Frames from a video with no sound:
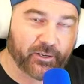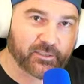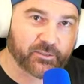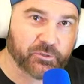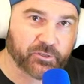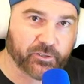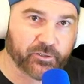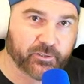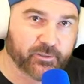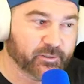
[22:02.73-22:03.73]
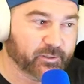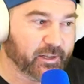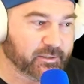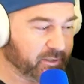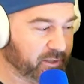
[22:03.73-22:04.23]
to each other.
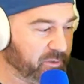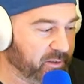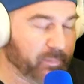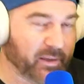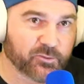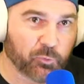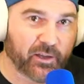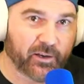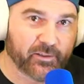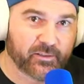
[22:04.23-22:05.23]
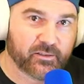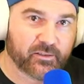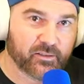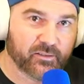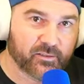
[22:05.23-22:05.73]
That's going to be the best way to
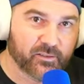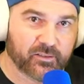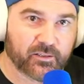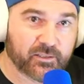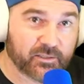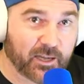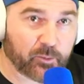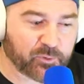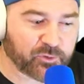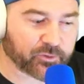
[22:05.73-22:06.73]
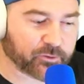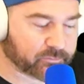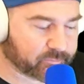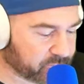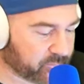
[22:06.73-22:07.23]
sound musical.
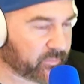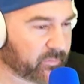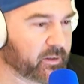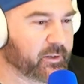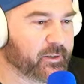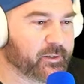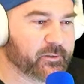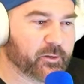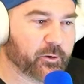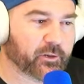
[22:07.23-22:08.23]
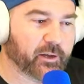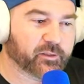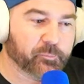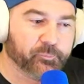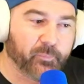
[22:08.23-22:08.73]
Okay, the
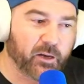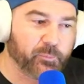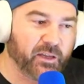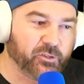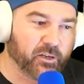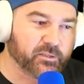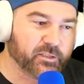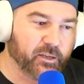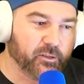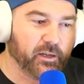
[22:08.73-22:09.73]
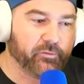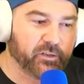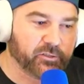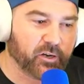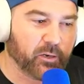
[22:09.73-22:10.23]
minor pentatonic scale, every
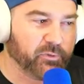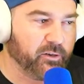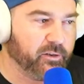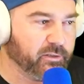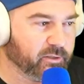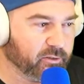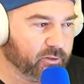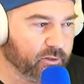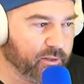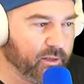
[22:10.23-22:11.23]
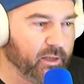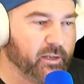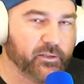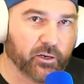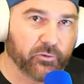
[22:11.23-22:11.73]
guitar player needs to learn it.
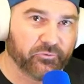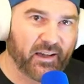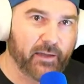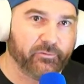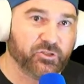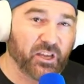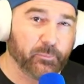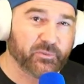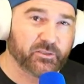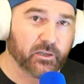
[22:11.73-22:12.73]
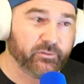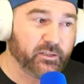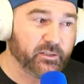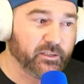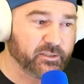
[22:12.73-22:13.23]
There are 5 shapes of it.
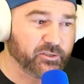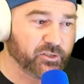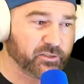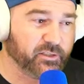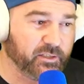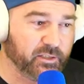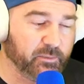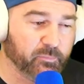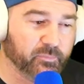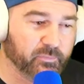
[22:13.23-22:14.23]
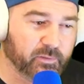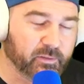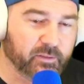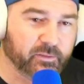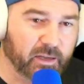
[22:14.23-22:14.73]
This is just
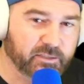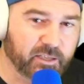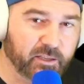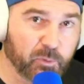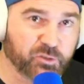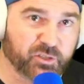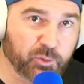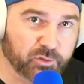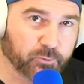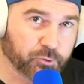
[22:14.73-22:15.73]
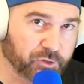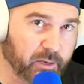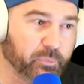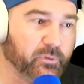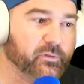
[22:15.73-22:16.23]
I'd say the most useful shape.
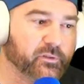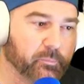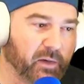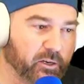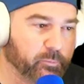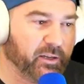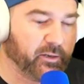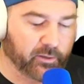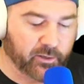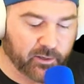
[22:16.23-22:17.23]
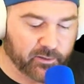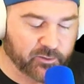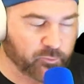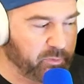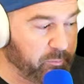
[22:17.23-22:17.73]
The minor pentatonic, this
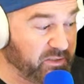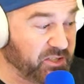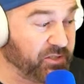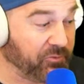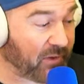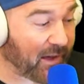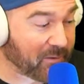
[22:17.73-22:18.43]
would be position 5.